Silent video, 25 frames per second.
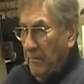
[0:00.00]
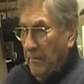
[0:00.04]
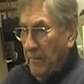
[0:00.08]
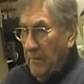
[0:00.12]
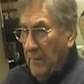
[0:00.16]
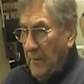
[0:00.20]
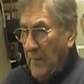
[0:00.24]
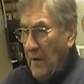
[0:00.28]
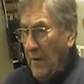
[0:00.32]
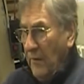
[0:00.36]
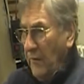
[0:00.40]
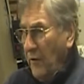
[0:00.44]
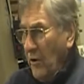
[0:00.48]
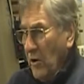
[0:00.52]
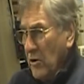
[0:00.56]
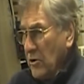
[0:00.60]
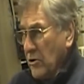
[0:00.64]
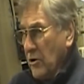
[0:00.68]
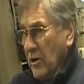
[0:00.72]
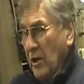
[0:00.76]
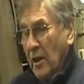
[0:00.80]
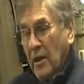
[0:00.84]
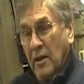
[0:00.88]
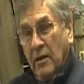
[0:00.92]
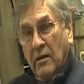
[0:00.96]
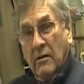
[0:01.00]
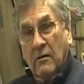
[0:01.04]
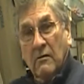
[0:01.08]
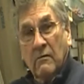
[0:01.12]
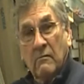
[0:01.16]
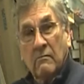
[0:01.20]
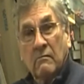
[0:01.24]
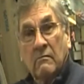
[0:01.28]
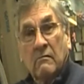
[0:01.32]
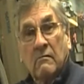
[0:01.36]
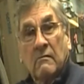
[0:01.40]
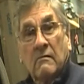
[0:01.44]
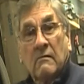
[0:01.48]
The first
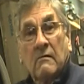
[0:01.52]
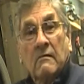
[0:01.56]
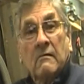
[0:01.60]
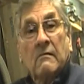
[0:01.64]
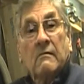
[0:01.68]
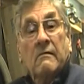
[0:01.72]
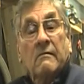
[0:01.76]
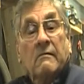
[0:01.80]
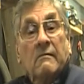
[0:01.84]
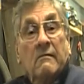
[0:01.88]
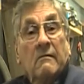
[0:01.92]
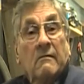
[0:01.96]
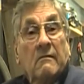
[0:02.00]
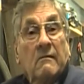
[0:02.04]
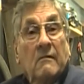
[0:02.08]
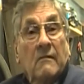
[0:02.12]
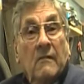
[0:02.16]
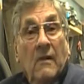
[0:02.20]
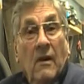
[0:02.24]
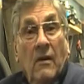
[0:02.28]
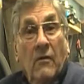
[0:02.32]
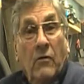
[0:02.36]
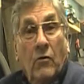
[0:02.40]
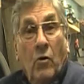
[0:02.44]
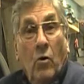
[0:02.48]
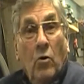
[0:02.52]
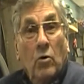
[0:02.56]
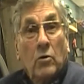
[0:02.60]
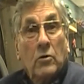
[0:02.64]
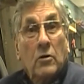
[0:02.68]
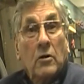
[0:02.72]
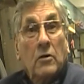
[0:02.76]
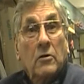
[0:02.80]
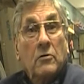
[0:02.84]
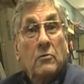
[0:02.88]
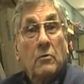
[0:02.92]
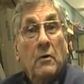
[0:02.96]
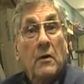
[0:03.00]
thing, of course,
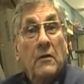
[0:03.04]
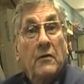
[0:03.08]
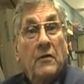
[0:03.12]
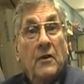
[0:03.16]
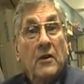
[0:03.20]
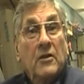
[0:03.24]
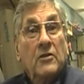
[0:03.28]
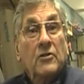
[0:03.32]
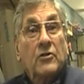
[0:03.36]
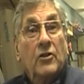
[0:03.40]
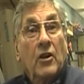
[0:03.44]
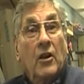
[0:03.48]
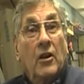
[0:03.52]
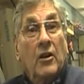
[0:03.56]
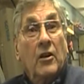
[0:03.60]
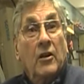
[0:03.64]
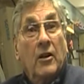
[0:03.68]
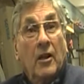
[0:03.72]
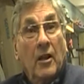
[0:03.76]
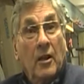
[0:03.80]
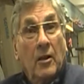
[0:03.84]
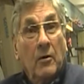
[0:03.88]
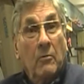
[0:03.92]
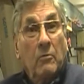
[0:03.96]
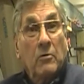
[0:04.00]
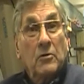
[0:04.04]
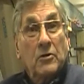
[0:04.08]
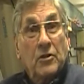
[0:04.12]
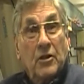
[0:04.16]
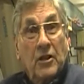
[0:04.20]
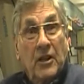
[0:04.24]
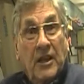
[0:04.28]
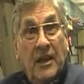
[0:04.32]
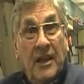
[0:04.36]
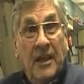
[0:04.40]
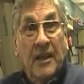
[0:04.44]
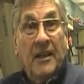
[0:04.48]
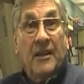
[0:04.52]
is we've considered that it was a
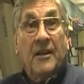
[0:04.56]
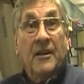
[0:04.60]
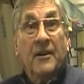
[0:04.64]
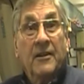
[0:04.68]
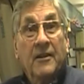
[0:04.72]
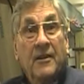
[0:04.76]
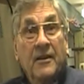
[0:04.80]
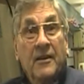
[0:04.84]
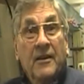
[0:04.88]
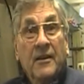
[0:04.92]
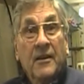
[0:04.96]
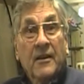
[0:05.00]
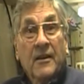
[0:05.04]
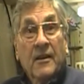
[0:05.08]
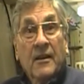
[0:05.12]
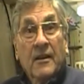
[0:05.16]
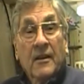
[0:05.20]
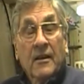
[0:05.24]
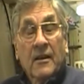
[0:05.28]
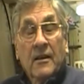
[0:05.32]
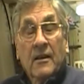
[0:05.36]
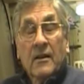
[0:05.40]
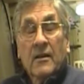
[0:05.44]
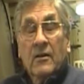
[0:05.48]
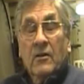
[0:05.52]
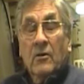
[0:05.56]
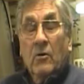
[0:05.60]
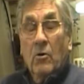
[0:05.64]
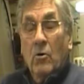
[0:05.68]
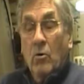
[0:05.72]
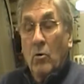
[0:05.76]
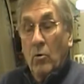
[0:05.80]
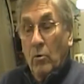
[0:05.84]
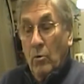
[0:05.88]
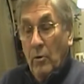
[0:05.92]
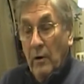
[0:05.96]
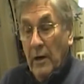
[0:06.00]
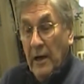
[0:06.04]
kit
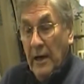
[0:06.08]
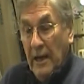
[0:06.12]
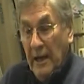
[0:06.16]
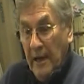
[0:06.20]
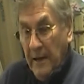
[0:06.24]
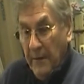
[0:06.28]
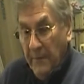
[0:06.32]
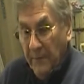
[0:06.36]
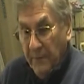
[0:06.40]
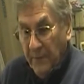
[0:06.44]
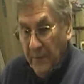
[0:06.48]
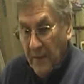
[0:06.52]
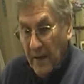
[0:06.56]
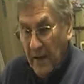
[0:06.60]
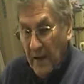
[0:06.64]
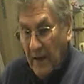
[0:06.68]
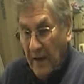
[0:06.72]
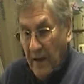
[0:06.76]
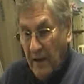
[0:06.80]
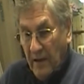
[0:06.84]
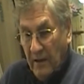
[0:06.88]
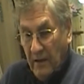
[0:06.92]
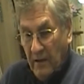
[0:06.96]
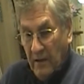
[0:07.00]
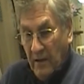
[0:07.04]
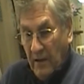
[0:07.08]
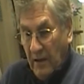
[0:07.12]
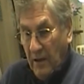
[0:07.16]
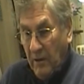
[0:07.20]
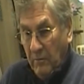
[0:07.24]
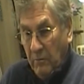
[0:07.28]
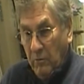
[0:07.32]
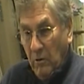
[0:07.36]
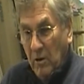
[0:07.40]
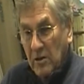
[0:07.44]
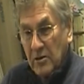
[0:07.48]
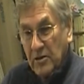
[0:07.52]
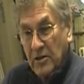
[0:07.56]
already, and the kit
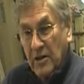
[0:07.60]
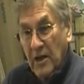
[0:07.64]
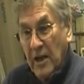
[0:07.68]
wasn't